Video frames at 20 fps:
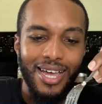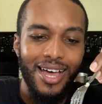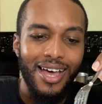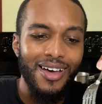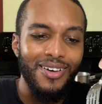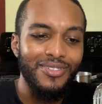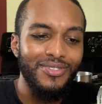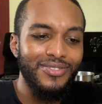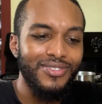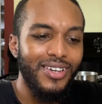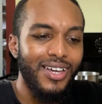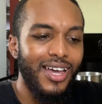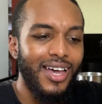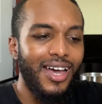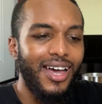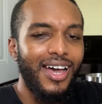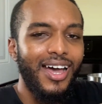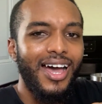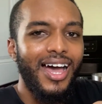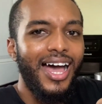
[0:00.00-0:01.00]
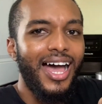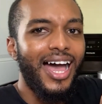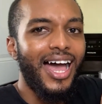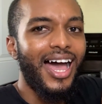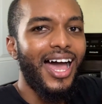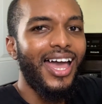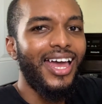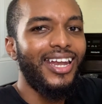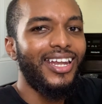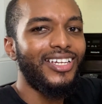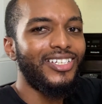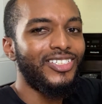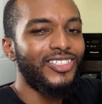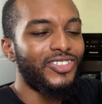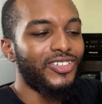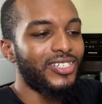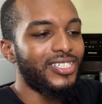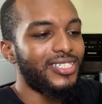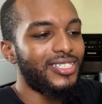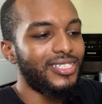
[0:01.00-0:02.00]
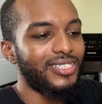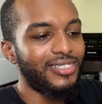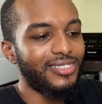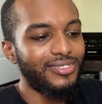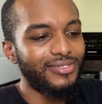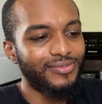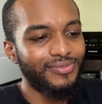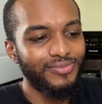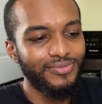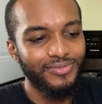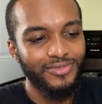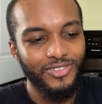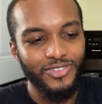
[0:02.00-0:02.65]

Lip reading: I have island dressing,